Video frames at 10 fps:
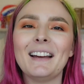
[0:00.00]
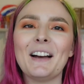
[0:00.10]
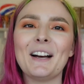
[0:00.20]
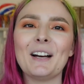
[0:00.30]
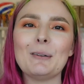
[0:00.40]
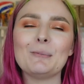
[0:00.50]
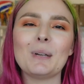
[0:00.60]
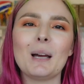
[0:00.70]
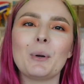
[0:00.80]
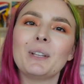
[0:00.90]
Um,
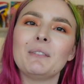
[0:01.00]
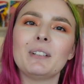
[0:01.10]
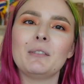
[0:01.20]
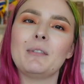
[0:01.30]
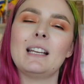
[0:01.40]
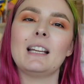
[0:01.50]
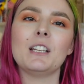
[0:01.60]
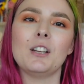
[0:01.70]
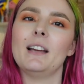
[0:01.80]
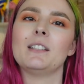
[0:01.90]
I'm only really reading at
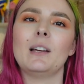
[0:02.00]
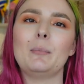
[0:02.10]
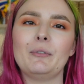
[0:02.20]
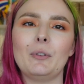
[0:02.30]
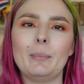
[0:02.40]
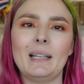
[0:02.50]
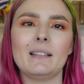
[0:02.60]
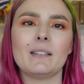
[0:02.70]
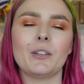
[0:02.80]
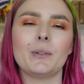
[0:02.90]
nighttime before
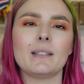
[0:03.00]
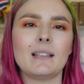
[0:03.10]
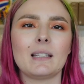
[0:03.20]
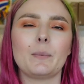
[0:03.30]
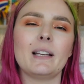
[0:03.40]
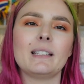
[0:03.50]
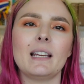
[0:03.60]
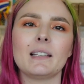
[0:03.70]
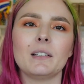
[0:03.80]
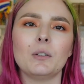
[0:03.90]
bed, so that's why it
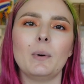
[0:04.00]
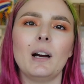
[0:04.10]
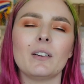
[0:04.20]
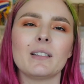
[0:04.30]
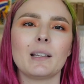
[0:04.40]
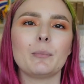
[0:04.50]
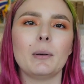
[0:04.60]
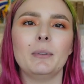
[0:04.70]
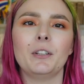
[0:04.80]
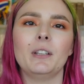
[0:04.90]
takes a little while because I'm
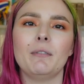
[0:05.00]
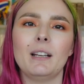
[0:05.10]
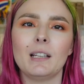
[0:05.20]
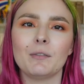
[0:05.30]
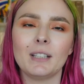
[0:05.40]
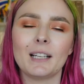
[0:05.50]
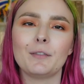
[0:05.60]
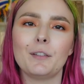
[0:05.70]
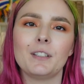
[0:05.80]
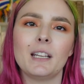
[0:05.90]
probably only reading for like
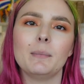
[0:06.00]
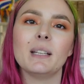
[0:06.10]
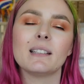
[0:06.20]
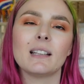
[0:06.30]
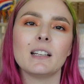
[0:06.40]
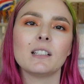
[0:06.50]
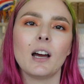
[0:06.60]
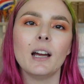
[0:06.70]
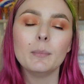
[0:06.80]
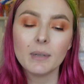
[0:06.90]
15 minutes at a
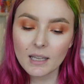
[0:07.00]
time.